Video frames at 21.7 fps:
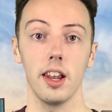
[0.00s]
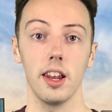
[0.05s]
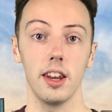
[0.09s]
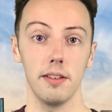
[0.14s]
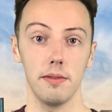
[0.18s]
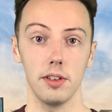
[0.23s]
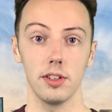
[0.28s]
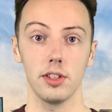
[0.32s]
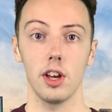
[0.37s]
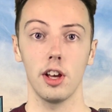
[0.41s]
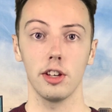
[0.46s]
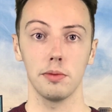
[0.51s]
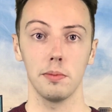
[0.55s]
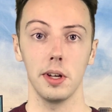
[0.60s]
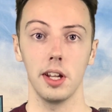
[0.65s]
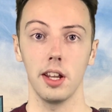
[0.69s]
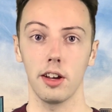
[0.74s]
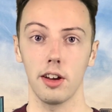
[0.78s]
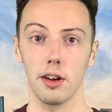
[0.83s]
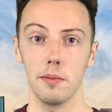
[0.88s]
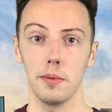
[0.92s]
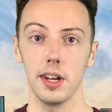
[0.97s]
and if there's hospital
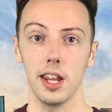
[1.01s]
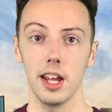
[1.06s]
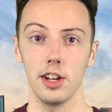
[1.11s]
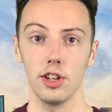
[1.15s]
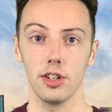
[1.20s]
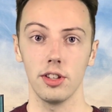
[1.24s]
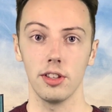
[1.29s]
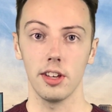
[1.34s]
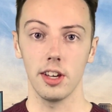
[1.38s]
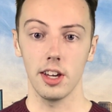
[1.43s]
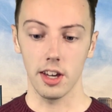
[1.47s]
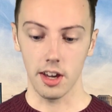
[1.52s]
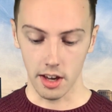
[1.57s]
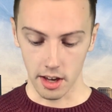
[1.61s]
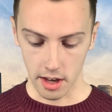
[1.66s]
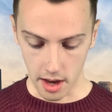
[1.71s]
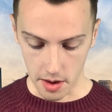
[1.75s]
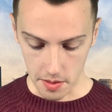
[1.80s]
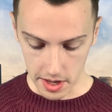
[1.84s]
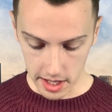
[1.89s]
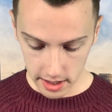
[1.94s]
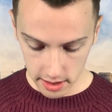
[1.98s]
accommodation that you can
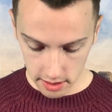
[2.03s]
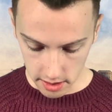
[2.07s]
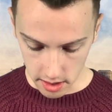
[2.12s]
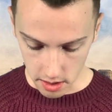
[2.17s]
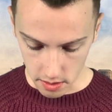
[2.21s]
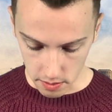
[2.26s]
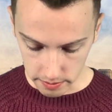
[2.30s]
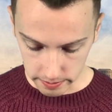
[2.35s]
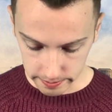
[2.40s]
go into.